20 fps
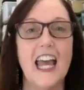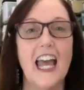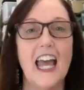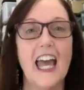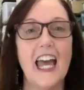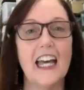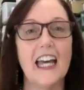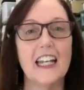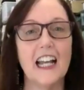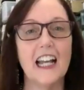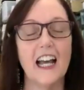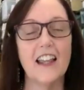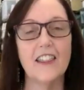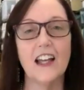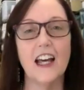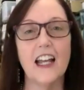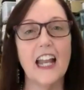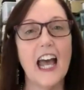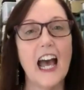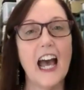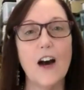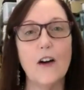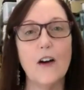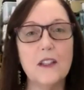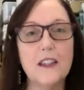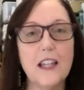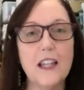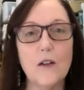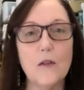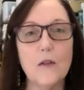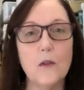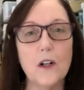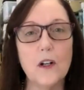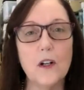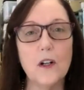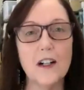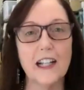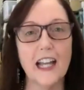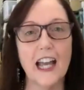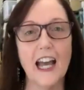and I thought, how ooh. would that work?